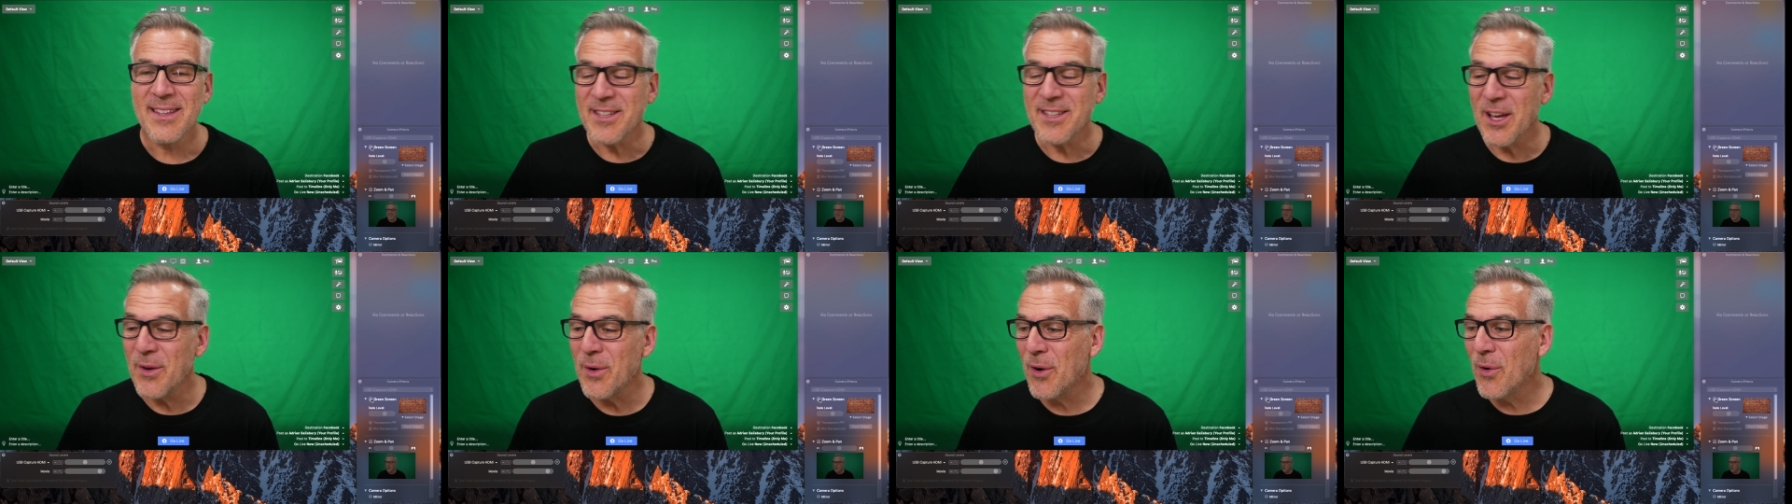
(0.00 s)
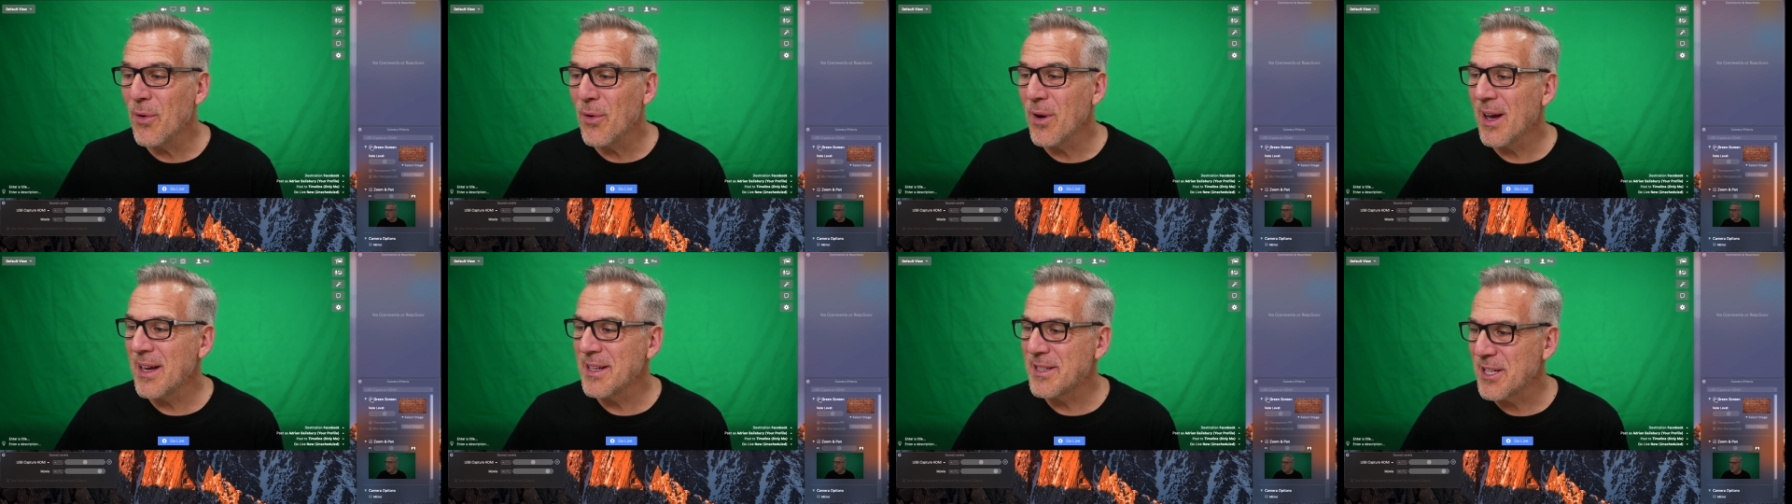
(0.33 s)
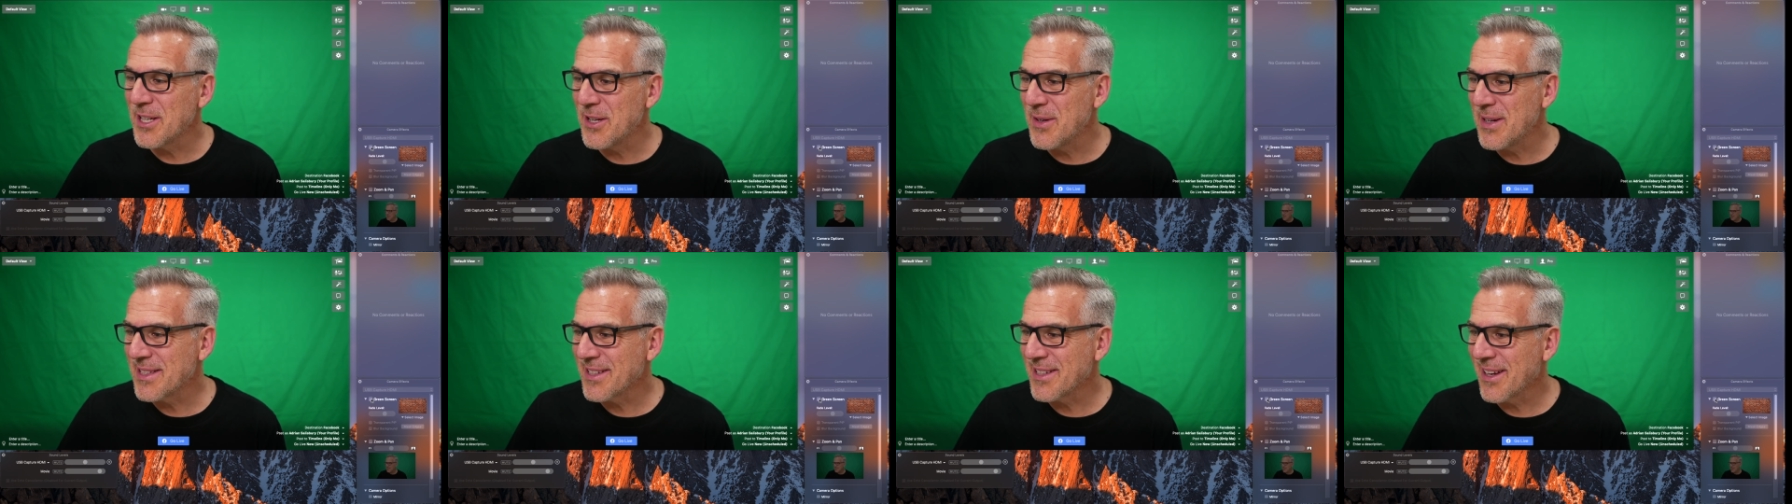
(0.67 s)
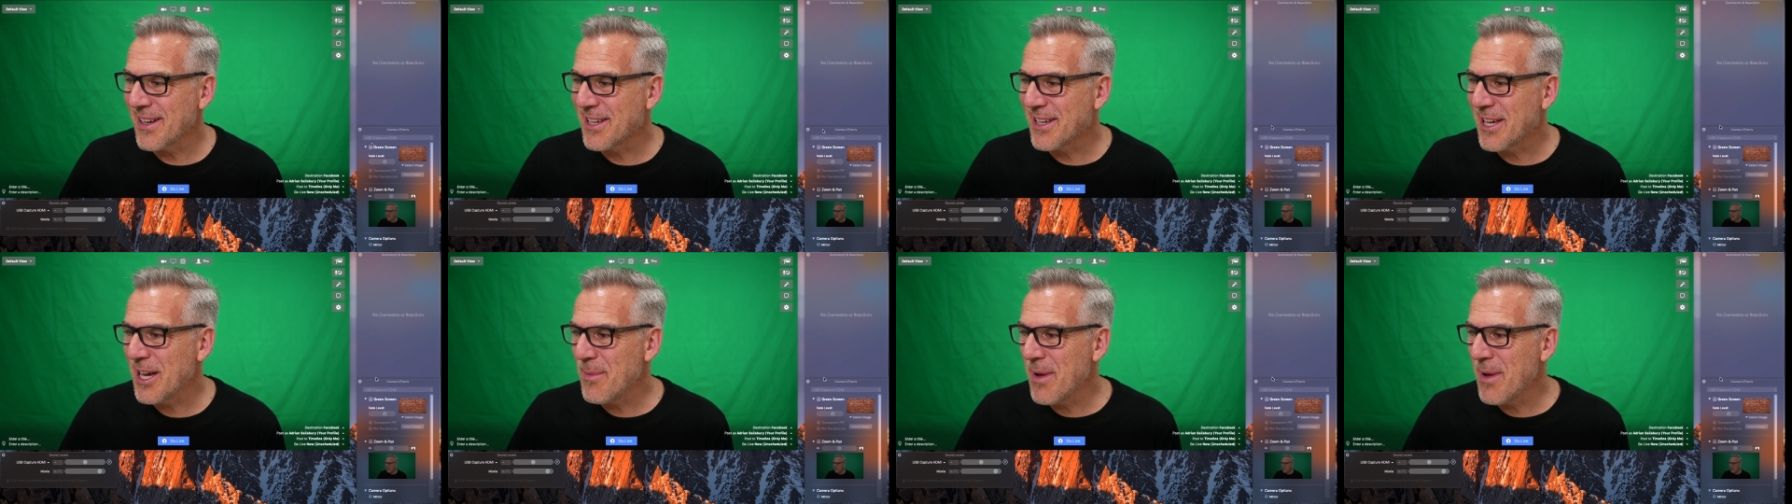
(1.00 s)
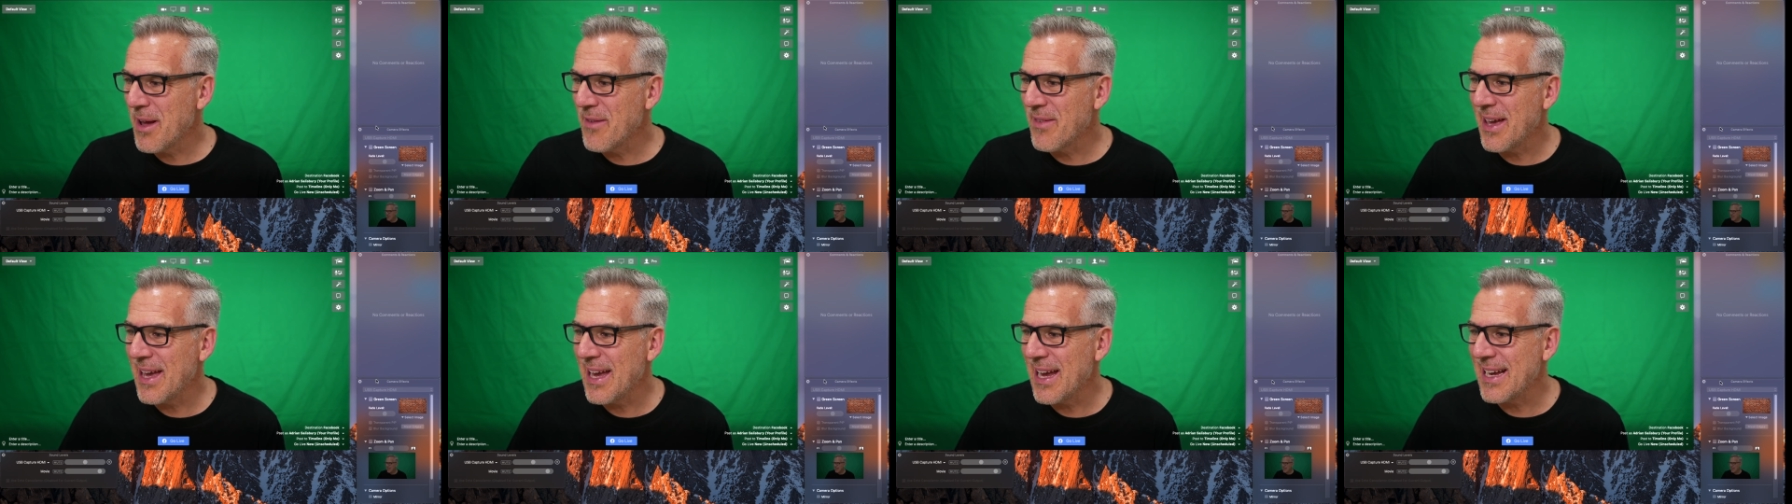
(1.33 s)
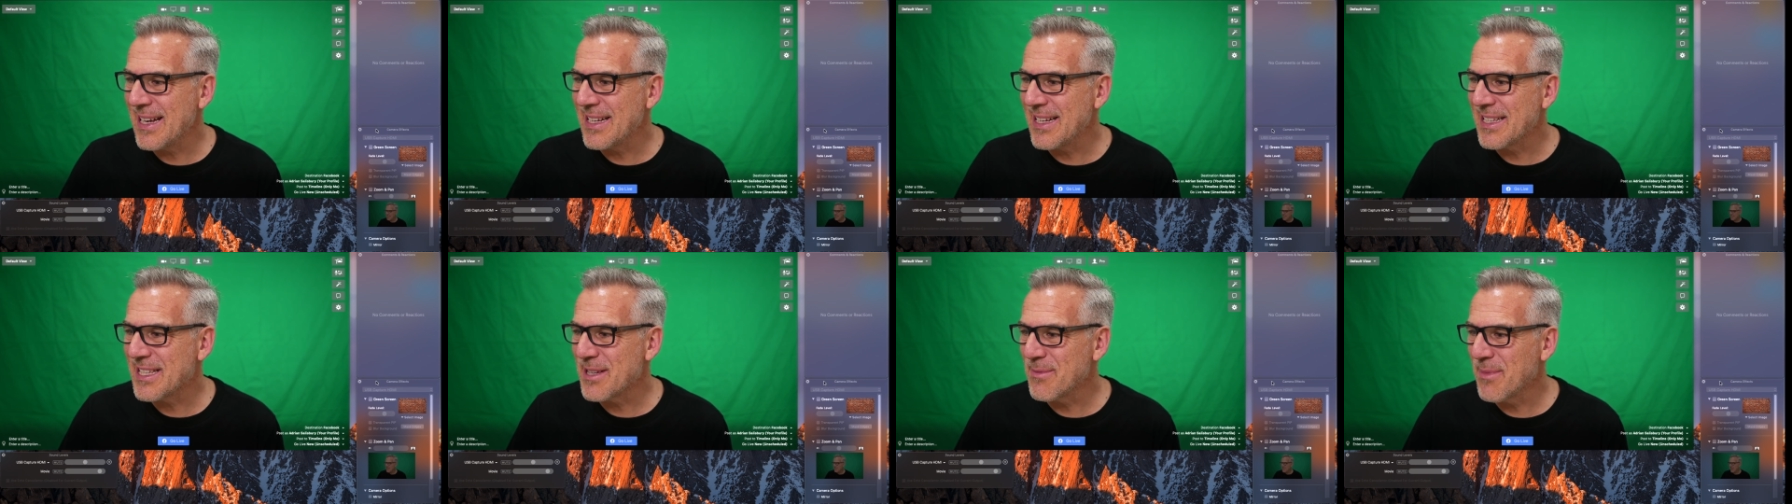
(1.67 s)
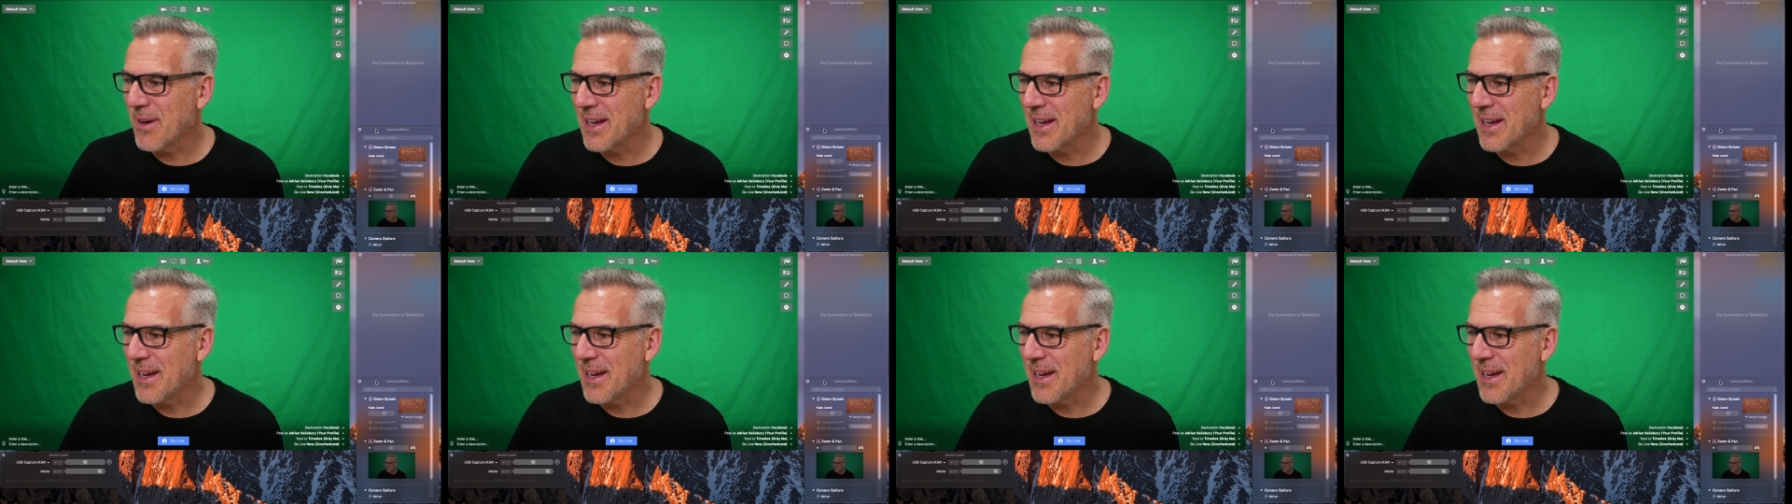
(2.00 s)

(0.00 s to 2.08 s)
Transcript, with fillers: So all I do is I come over here into